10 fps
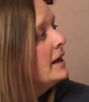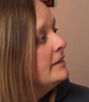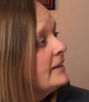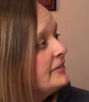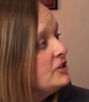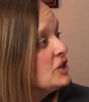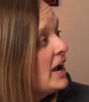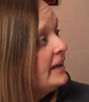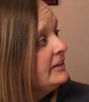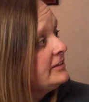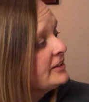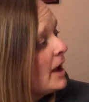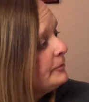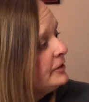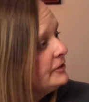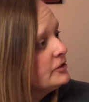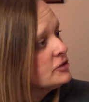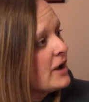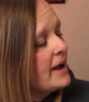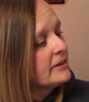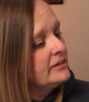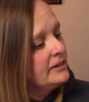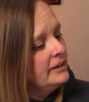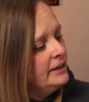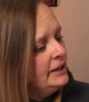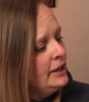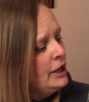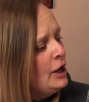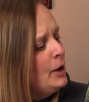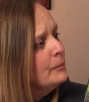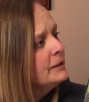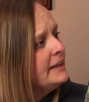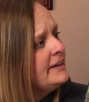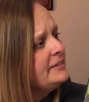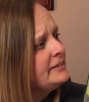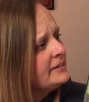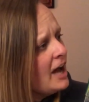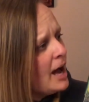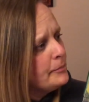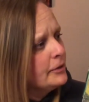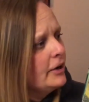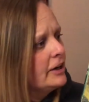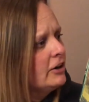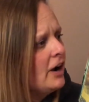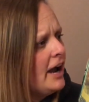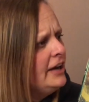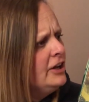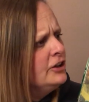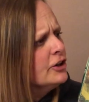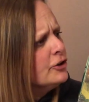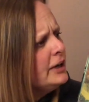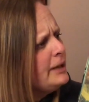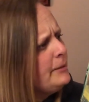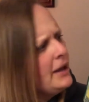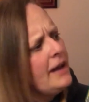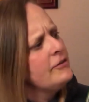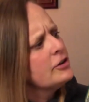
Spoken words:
that the giants stopped in their tracks. "Please stop," Greta cried. "Your greedy behavior